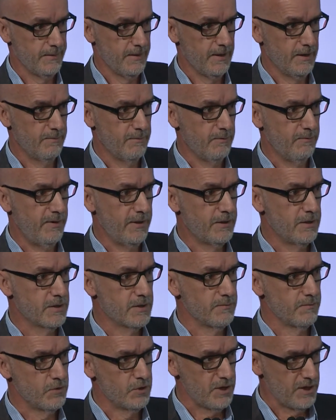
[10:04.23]
The vectors
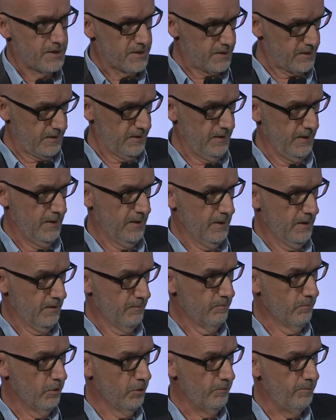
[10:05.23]
of trust
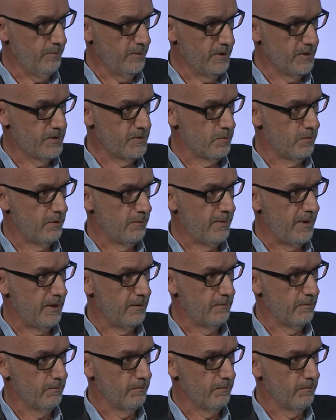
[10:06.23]
movement is all about